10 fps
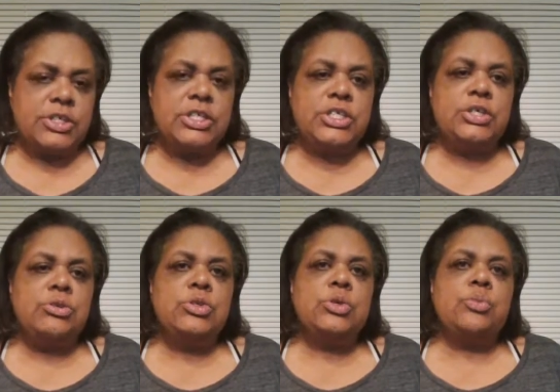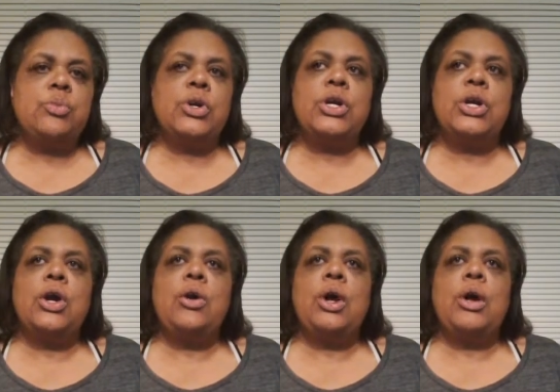Continue to work
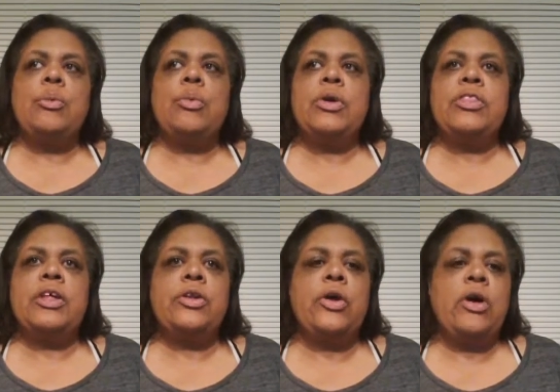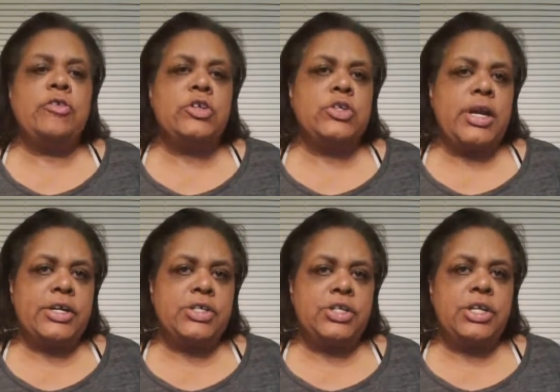um, with that law of
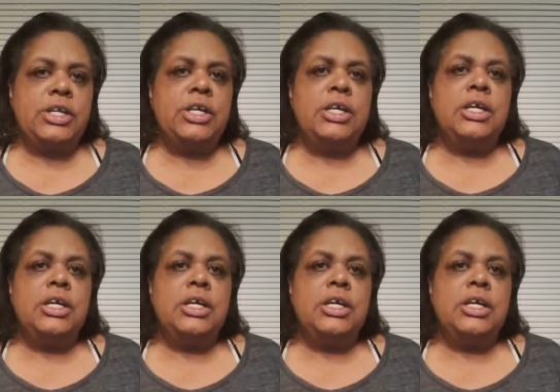attraction